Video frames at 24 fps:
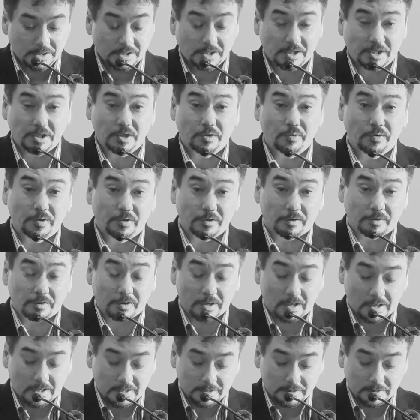Inuit are
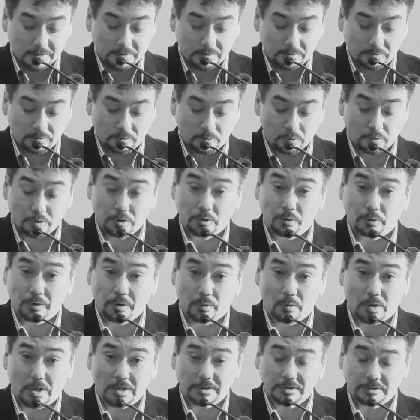not, nor do we
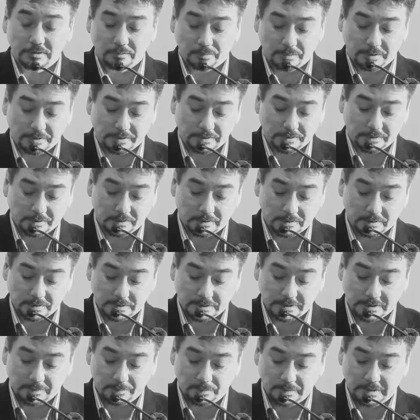want to be,
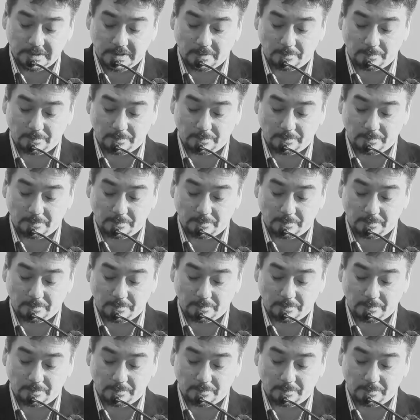simply